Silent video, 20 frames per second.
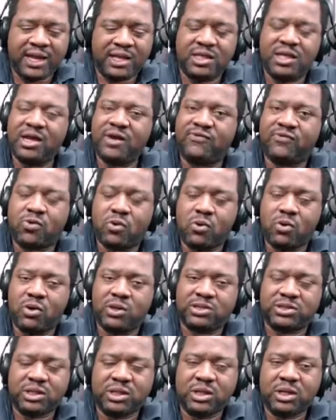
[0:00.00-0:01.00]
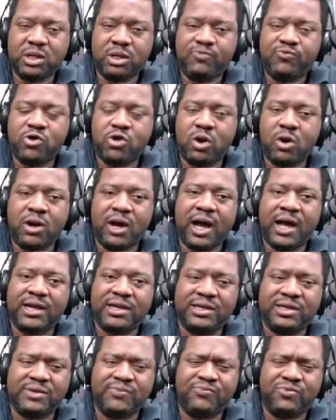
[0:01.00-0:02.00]
and then of course, you know, a lot
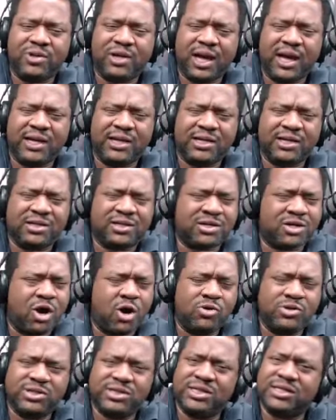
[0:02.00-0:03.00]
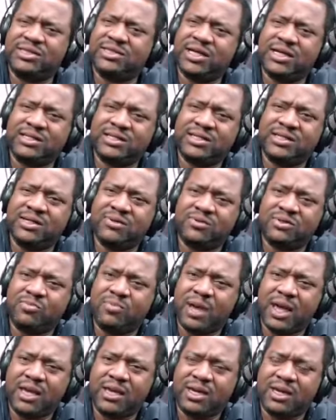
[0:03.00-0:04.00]
of the a lot of the coaching decisions he was
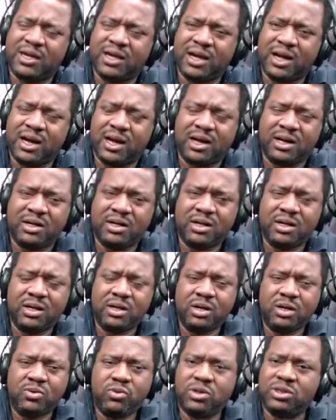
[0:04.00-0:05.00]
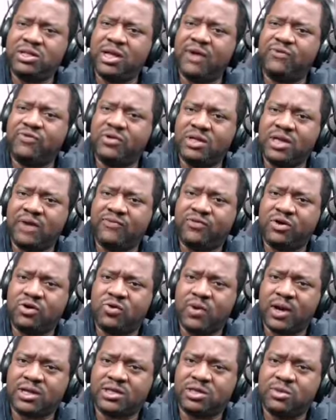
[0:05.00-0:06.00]
making. Uh, was definitely definitely
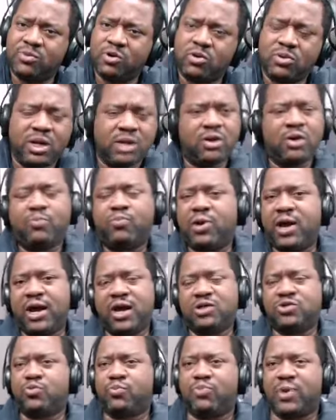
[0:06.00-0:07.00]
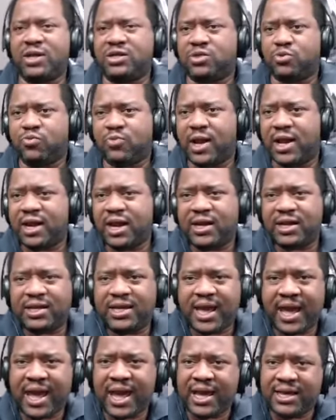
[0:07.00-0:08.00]
questionable. The, the players basically ran out of
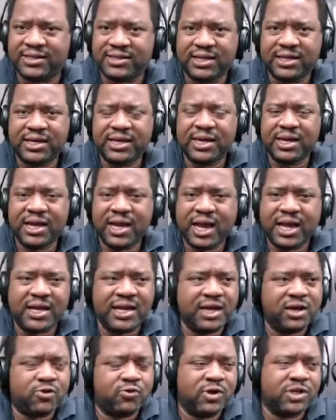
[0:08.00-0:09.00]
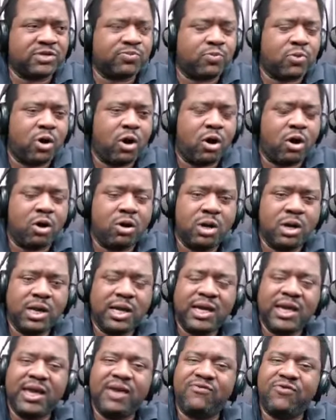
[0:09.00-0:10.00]
gas, and then Chris Paul,
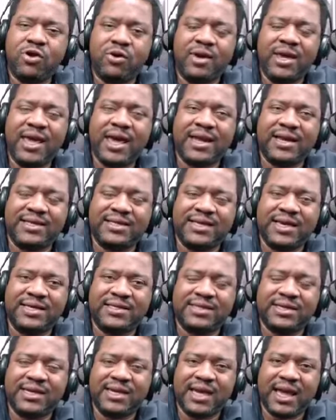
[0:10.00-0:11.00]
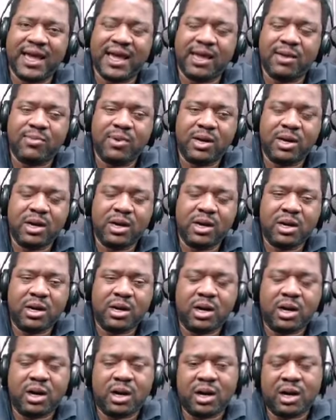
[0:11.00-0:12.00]
he, even though he had a decent game,
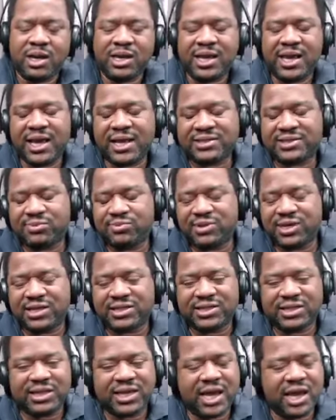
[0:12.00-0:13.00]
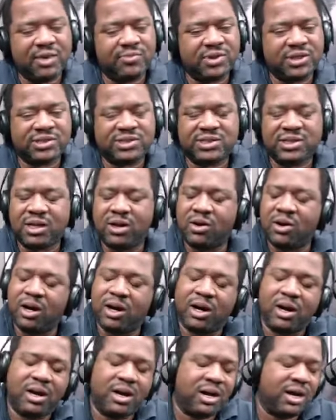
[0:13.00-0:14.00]
uh, he had some decent game, but still,
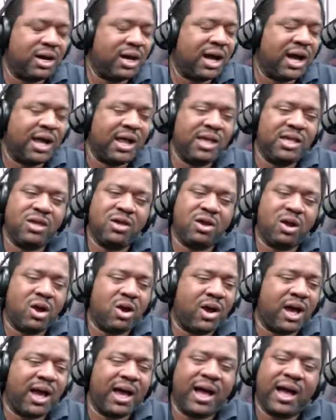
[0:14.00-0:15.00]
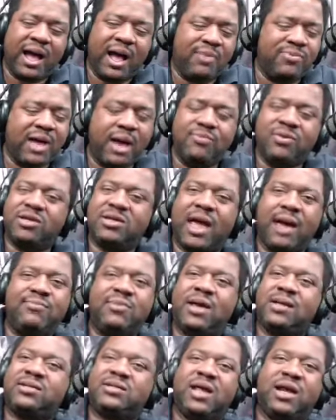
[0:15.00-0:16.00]
uh, uh not, you know, I, am just, I'm
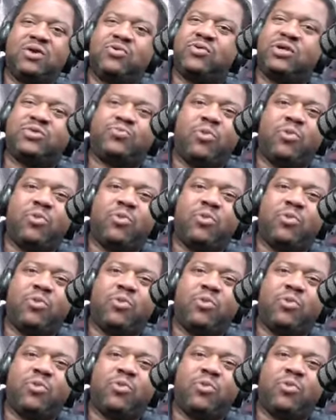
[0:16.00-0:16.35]
just not a Chris